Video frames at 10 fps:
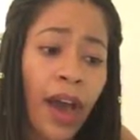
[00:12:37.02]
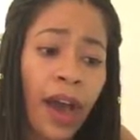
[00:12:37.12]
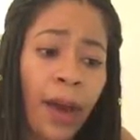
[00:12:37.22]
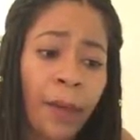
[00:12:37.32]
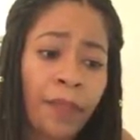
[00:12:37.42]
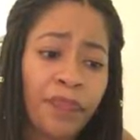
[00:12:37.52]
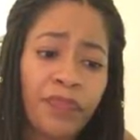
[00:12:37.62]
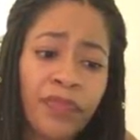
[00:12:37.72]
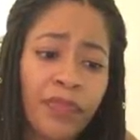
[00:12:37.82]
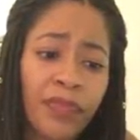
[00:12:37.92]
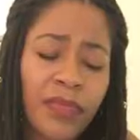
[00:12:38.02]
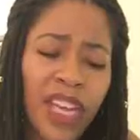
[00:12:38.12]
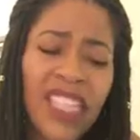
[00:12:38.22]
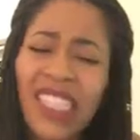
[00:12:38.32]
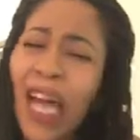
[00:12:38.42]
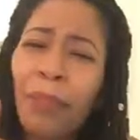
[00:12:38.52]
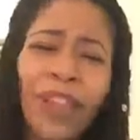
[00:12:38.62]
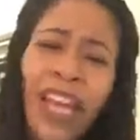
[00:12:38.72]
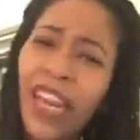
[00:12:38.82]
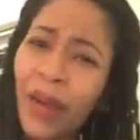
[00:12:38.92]
And stop
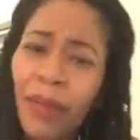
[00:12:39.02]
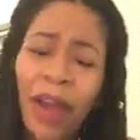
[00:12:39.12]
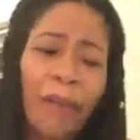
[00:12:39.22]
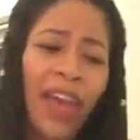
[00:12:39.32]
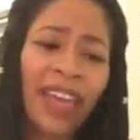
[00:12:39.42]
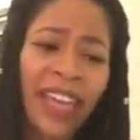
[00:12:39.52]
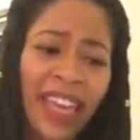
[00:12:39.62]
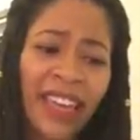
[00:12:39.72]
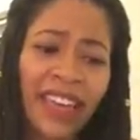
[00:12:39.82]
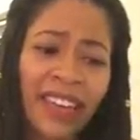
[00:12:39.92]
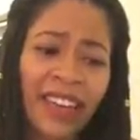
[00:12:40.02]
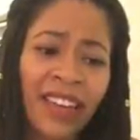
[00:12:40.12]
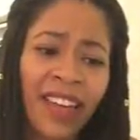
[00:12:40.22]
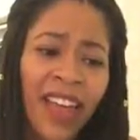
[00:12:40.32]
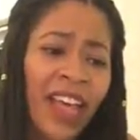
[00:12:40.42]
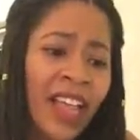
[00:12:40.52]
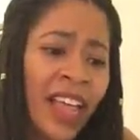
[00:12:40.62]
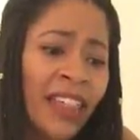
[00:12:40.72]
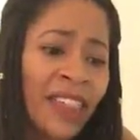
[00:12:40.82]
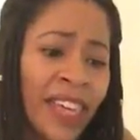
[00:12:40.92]
letting him come back in.
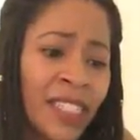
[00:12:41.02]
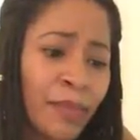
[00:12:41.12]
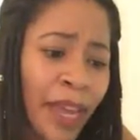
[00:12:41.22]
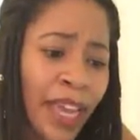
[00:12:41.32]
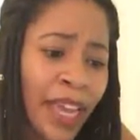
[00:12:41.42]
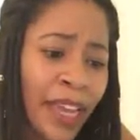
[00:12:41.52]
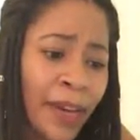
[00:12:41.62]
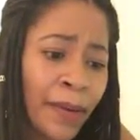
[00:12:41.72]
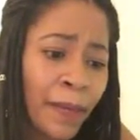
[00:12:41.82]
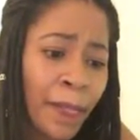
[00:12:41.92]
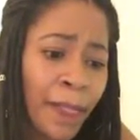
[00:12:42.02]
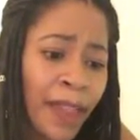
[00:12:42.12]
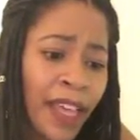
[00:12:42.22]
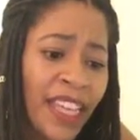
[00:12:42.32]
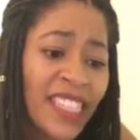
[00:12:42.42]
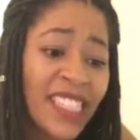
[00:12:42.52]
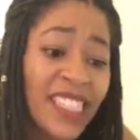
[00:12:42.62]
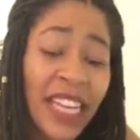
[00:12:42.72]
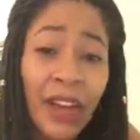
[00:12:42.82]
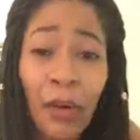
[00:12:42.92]
This man
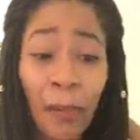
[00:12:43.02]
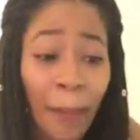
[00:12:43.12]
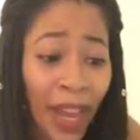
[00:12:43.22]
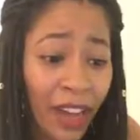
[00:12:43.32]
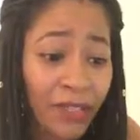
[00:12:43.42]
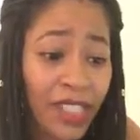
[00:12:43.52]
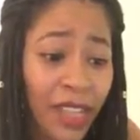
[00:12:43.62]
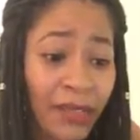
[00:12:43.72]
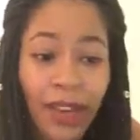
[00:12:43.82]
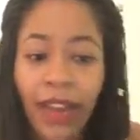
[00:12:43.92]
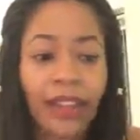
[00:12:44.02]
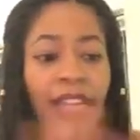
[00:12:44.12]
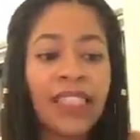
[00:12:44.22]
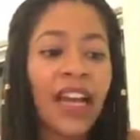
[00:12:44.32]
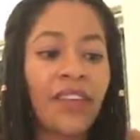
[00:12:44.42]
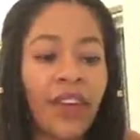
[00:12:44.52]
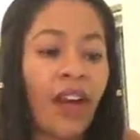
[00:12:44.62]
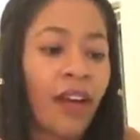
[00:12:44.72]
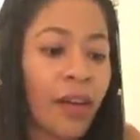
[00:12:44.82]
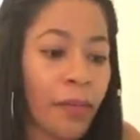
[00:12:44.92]
still bouncing. Let's not even
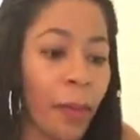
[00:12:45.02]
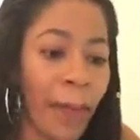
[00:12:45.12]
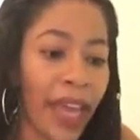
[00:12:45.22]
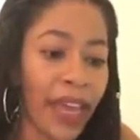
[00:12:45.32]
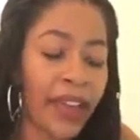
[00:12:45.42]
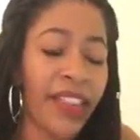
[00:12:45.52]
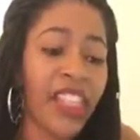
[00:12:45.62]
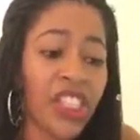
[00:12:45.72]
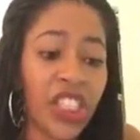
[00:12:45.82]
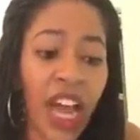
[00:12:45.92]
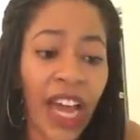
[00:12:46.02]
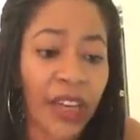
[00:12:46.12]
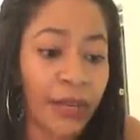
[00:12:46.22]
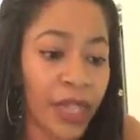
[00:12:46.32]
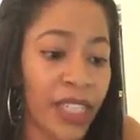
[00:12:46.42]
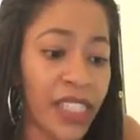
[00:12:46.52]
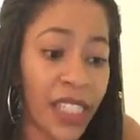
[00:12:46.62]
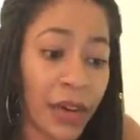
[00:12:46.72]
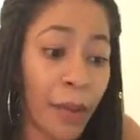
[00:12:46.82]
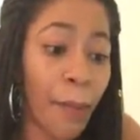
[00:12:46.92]
call him a man. This child is
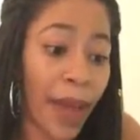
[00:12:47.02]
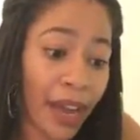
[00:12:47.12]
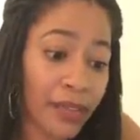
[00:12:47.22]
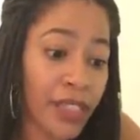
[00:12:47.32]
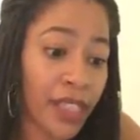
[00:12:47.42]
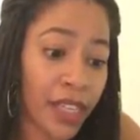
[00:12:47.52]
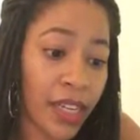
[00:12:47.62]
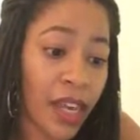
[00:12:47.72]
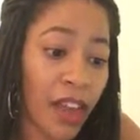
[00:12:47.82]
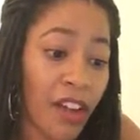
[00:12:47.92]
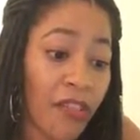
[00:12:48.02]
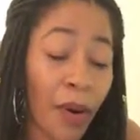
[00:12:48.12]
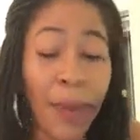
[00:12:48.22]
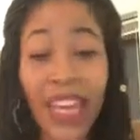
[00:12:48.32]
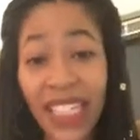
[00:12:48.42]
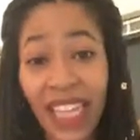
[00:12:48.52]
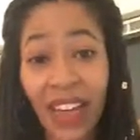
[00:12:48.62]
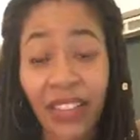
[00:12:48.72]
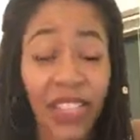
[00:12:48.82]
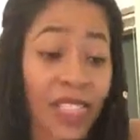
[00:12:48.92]
still bouncing from his
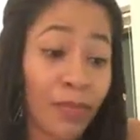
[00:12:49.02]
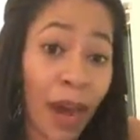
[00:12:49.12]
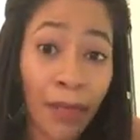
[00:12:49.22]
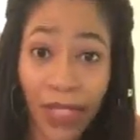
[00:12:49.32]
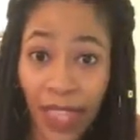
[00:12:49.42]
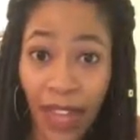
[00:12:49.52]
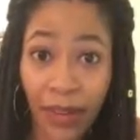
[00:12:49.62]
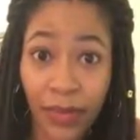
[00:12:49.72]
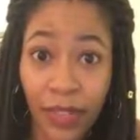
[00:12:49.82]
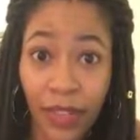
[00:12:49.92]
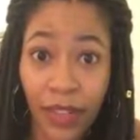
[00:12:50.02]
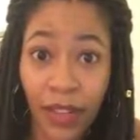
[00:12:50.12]
house to his mama's house.